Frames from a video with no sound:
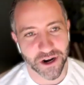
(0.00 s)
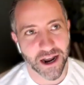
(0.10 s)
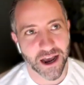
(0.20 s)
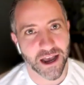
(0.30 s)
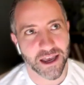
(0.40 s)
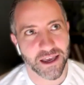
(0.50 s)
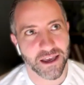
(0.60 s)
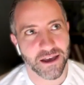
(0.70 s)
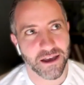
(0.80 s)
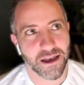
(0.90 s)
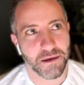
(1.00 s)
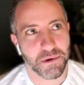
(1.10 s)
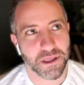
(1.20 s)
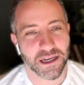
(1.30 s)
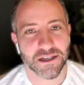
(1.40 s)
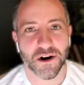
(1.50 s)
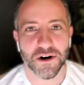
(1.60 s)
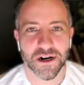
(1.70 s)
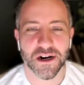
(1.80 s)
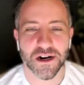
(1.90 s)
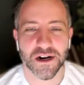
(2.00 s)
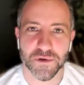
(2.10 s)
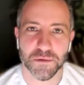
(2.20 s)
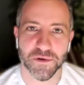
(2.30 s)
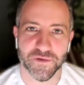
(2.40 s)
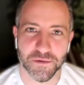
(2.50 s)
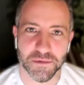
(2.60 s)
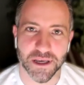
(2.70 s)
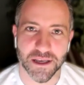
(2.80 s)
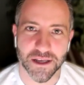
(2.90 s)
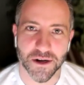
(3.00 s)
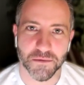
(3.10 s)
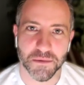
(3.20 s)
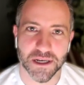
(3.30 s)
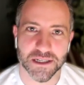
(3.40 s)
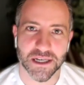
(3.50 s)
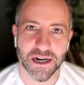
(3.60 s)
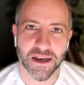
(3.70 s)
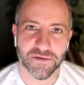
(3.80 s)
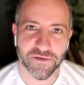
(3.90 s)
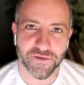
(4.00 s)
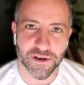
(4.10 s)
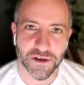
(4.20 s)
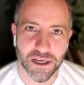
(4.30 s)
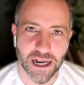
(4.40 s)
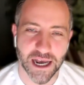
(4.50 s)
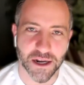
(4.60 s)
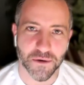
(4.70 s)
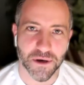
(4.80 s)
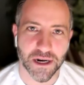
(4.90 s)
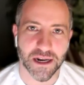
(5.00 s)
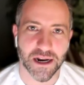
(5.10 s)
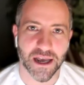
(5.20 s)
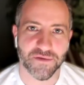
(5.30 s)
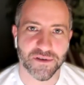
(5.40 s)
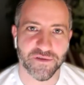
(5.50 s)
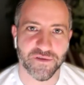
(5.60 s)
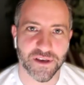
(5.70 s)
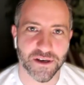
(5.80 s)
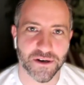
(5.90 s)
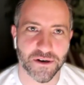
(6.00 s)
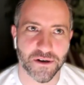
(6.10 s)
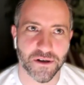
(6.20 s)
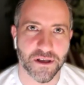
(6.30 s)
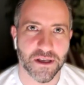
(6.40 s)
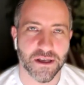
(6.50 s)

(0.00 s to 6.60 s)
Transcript: And I, eh, but that's hard and uncomfortable for me, you know, because then I have to feel inadequate and I have to feel